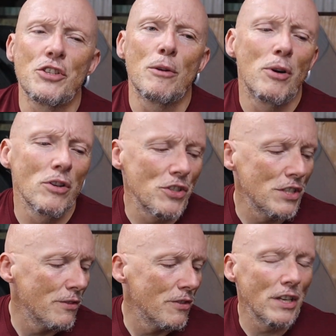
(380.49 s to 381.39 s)
So
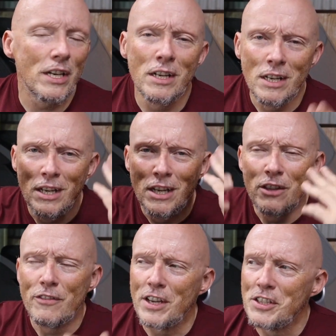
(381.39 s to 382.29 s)
apologies if the
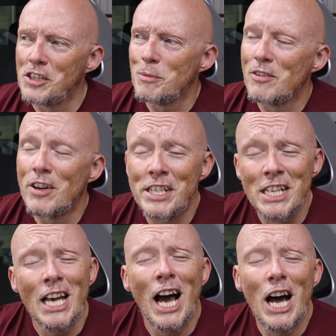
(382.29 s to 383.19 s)
face is a bit red,
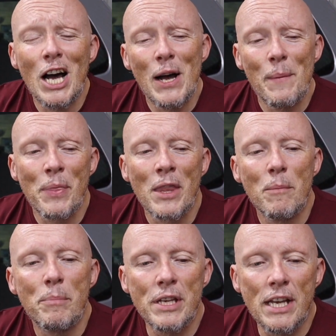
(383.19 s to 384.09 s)

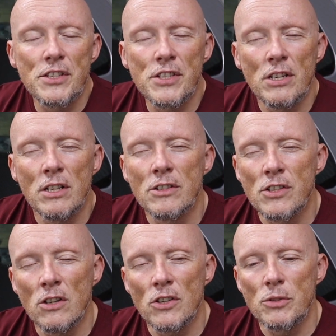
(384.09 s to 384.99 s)
but yeah, so
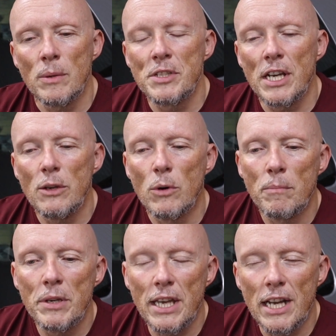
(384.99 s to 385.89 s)
lots to update you
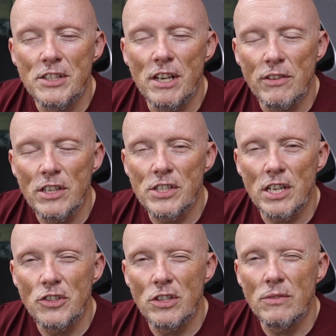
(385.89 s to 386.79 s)
on. But yeah, definitely
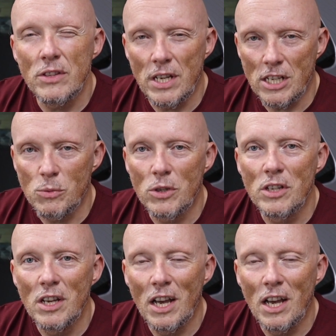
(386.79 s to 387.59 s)
stay tuned for the next one.